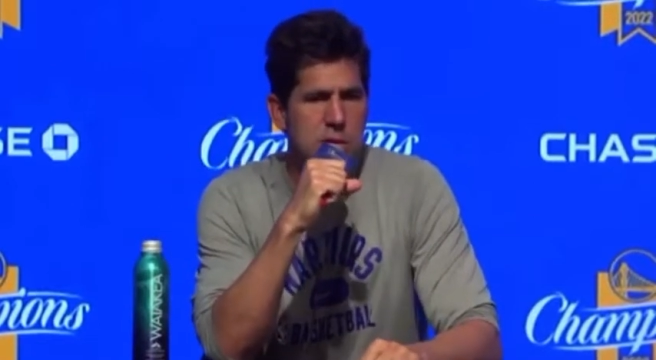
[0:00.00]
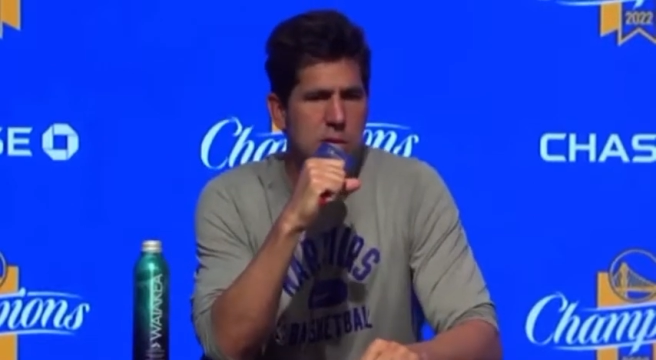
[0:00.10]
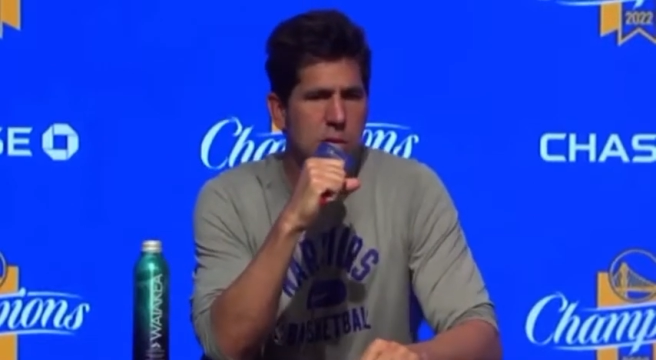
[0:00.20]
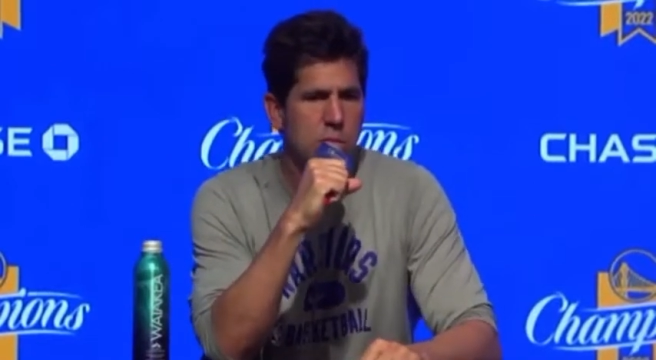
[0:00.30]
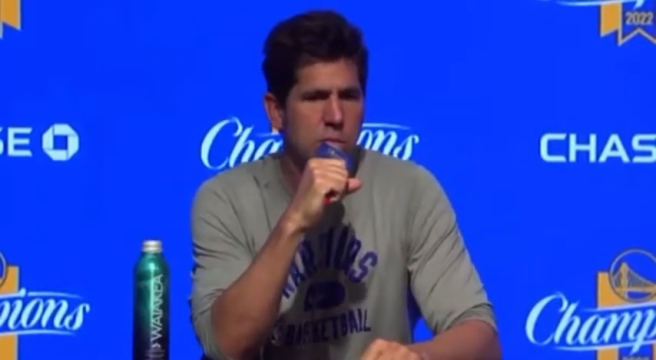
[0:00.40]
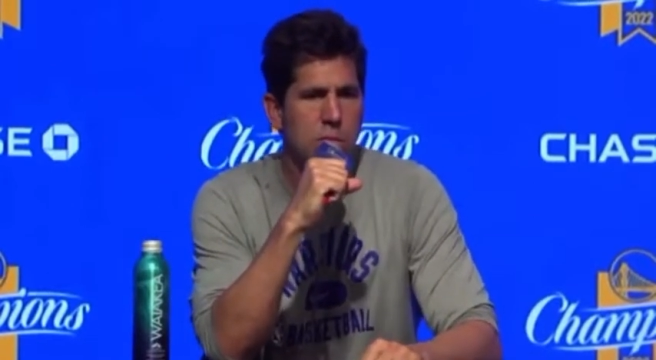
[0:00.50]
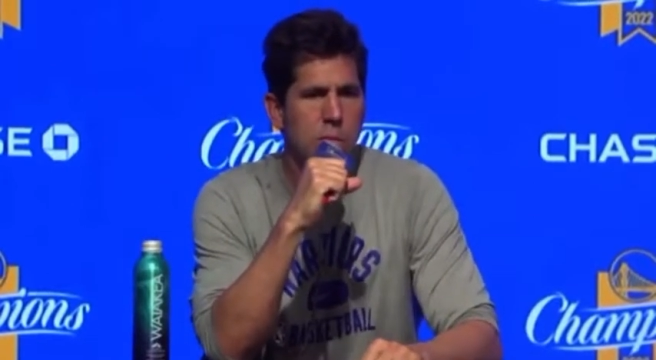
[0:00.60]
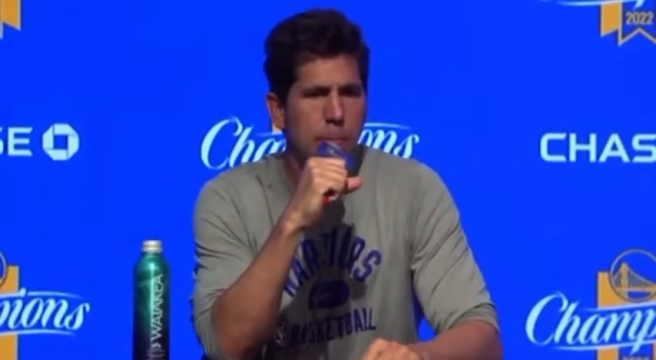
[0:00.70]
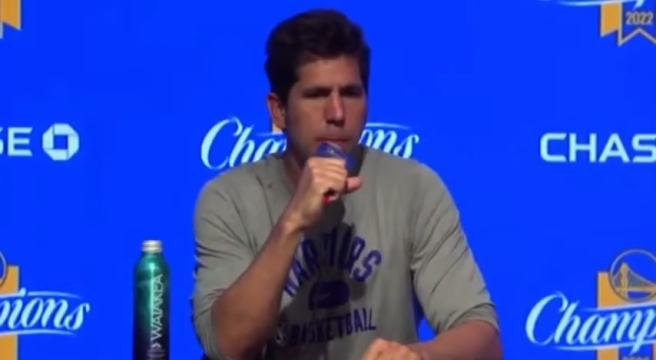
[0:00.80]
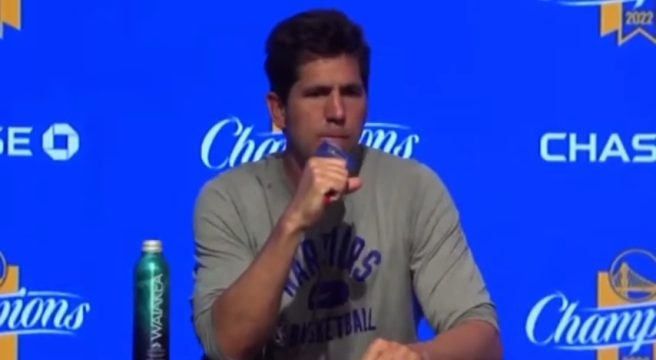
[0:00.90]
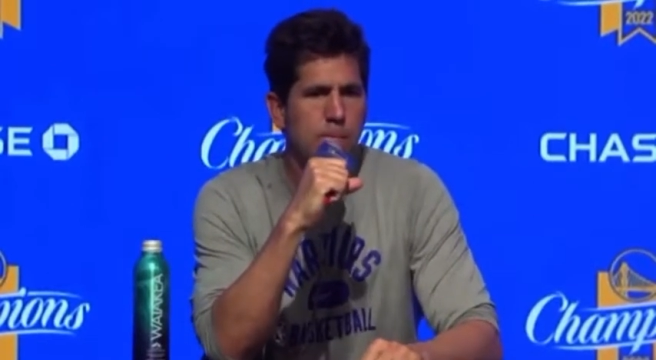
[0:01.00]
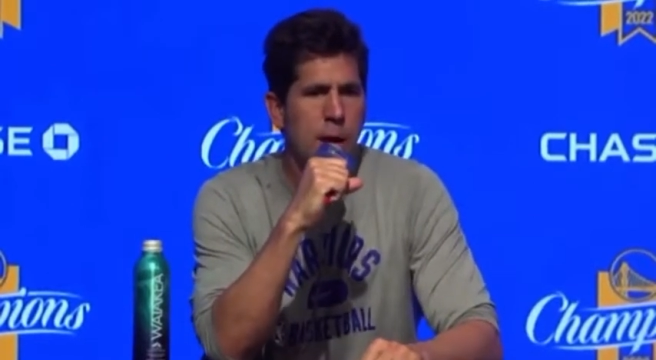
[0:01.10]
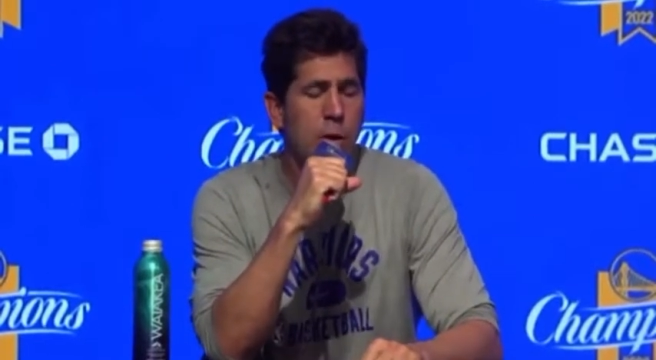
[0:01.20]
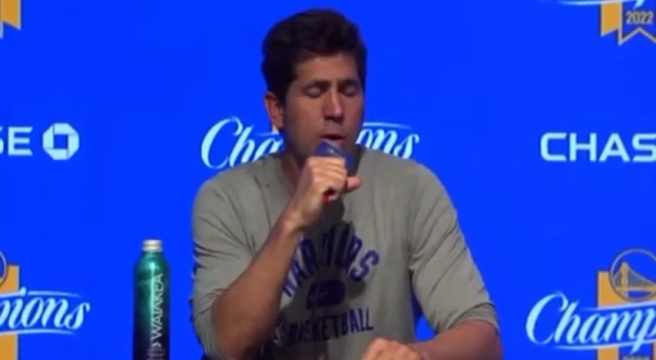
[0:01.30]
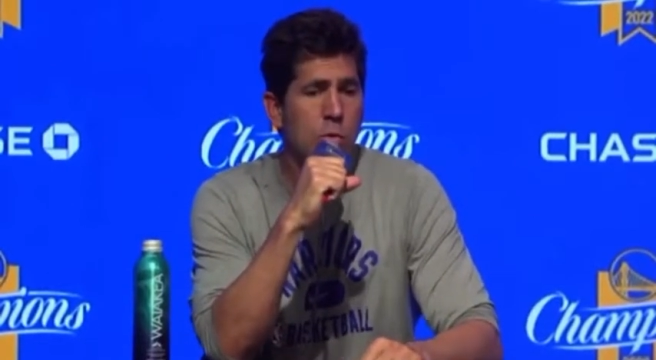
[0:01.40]
So
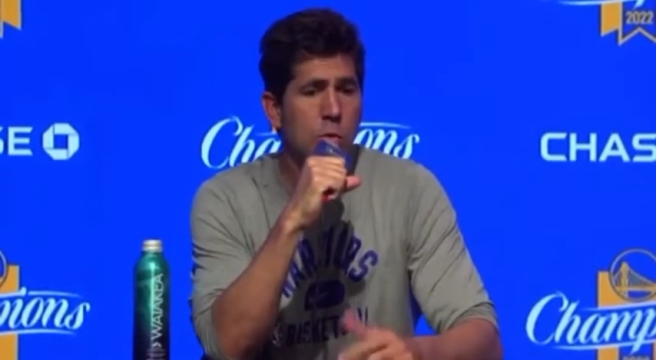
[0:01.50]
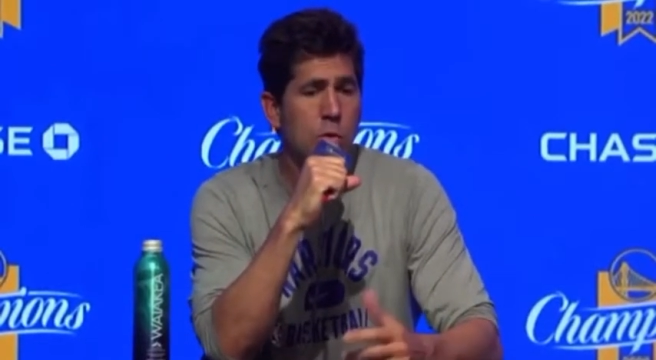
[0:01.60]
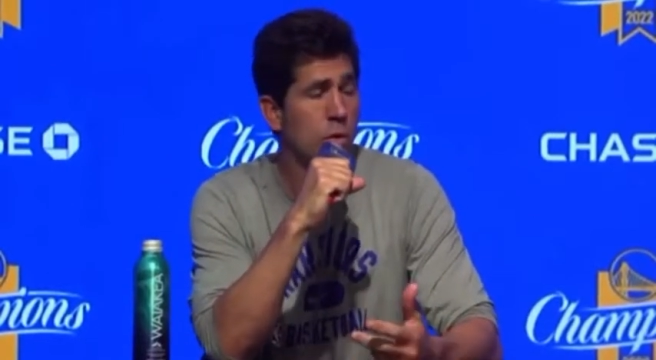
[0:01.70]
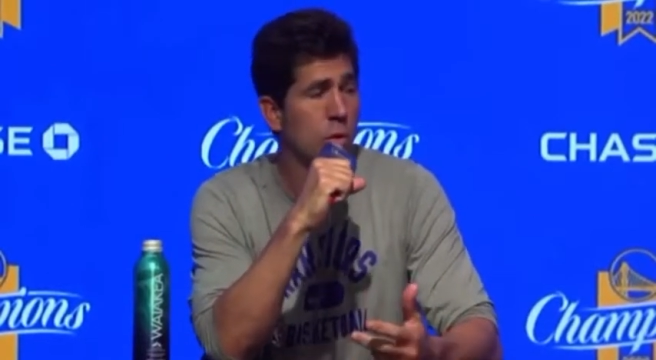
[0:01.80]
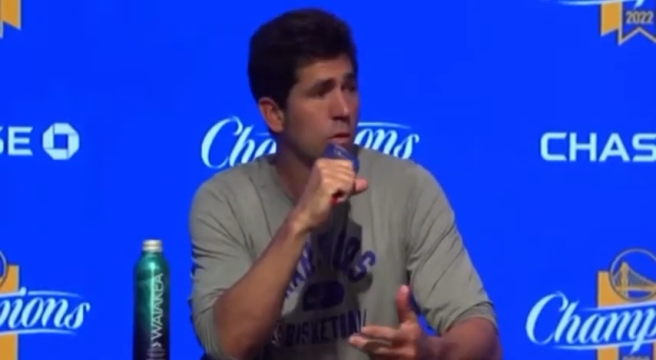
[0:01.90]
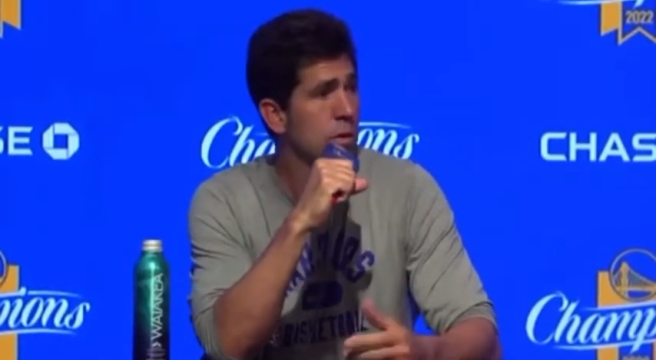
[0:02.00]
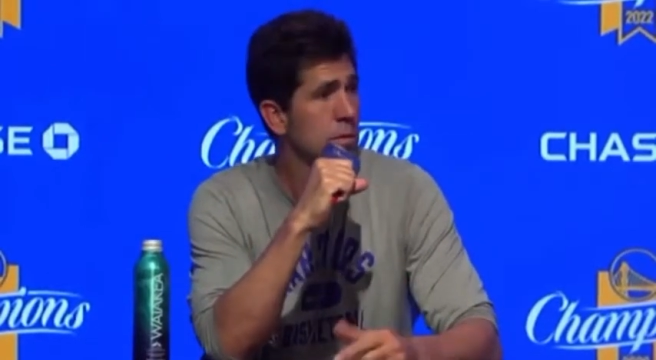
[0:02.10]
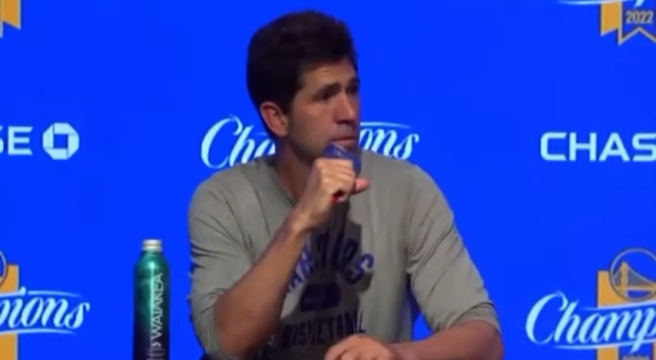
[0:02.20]
how do you move forward?